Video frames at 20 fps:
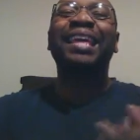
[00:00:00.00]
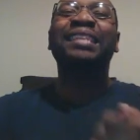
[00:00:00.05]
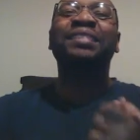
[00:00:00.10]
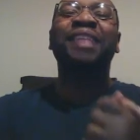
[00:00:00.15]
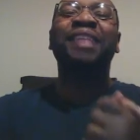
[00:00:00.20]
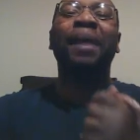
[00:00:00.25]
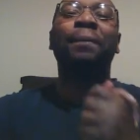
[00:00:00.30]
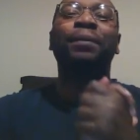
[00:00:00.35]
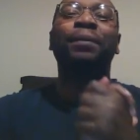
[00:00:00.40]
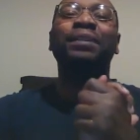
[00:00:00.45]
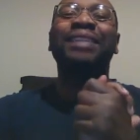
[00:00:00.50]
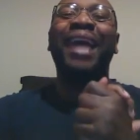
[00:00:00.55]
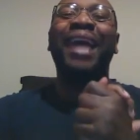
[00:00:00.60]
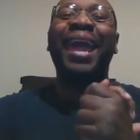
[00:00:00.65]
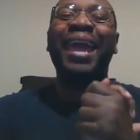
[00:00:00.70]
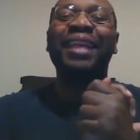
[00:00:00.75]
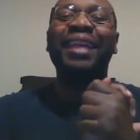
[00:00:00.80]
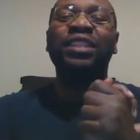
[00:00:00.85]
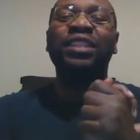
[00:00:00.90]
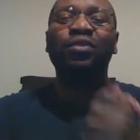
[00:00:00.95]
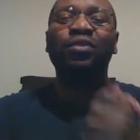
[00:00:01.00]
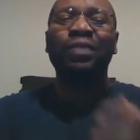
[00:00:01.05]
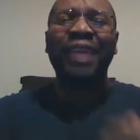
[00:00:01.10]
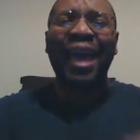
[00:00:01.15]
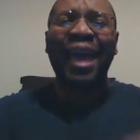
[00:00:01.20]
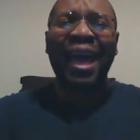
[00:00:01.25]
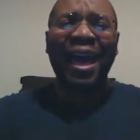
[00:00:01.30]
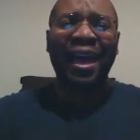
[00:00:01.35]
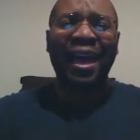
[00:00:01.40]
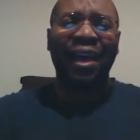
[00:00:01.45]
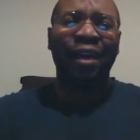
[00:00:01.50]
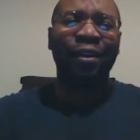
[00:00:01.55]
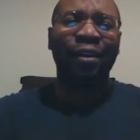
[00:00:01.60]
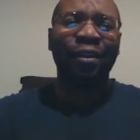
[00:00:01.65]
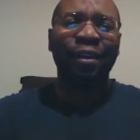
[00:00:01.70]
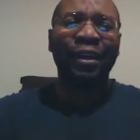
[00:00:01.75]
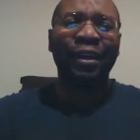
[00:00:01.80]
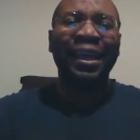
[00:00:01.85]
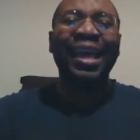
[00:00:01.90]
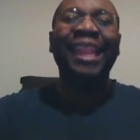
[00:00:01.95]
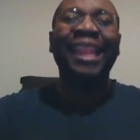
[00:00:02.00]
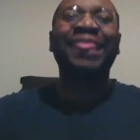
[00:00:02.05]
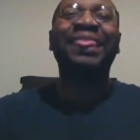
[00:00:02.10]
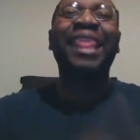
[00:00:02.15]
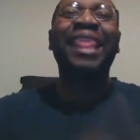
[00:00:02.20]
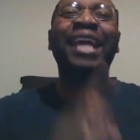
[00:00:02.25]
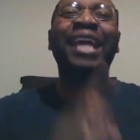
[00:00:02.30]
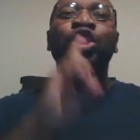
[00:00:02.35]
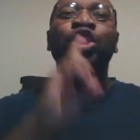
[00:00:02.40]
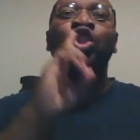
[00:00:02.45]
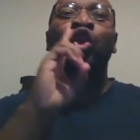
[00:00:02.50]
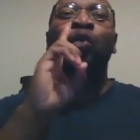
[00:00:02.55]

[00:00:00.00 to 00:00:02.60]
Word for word: that pertains to God. That should